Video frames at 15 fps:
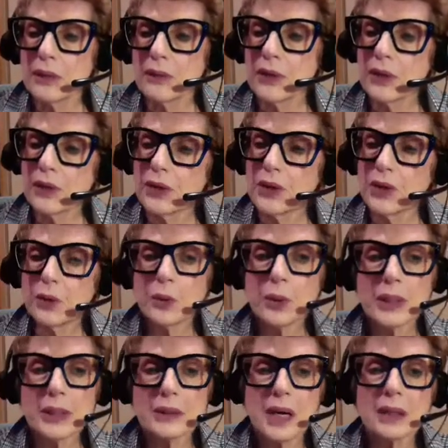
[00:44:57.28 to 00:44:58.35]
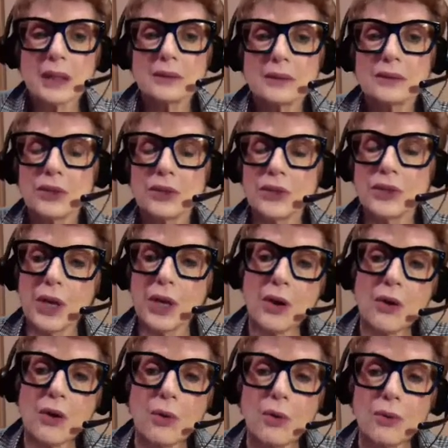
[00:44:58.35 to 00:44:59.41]
that you had gotten to
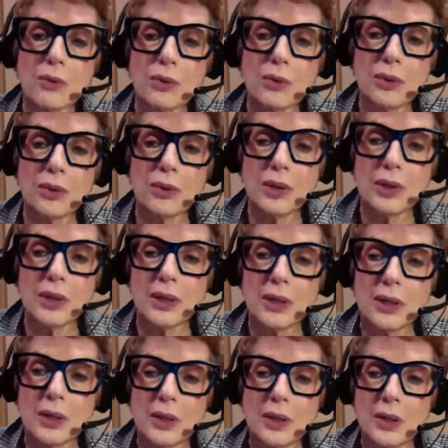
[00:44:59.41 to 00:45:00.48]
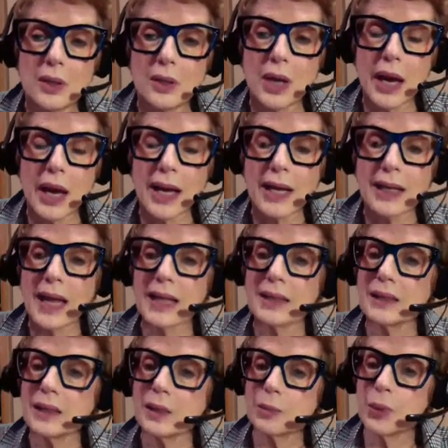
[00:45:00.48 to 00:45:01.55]
know and had
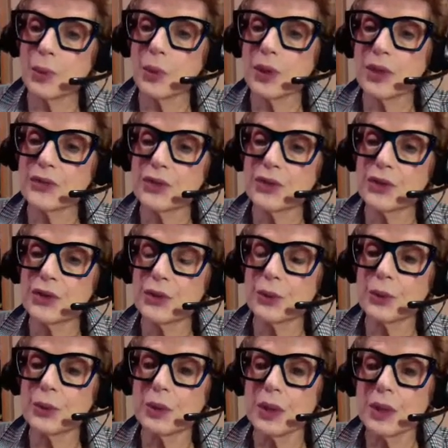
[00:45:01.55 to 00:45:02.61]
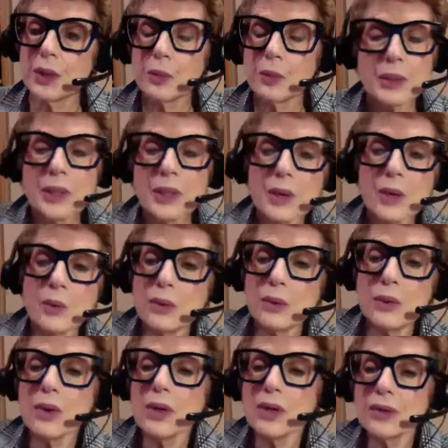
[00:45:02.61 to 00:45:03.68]
supported you were no
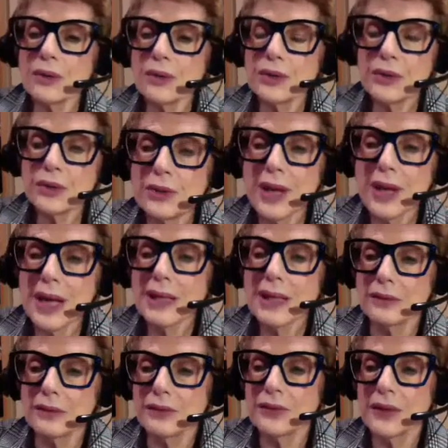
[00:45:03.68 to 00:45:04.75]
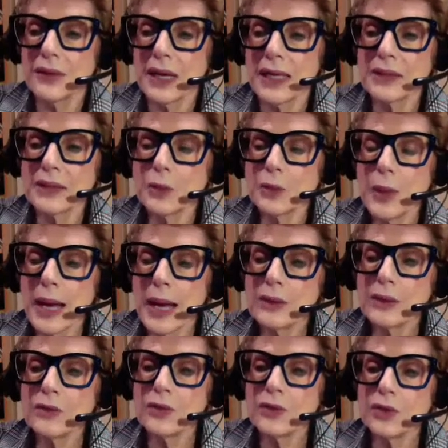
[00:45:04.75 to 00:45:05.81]
longer in life and you
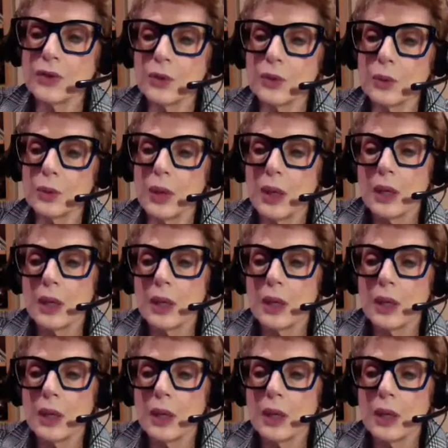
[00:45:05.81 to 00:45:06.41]
had to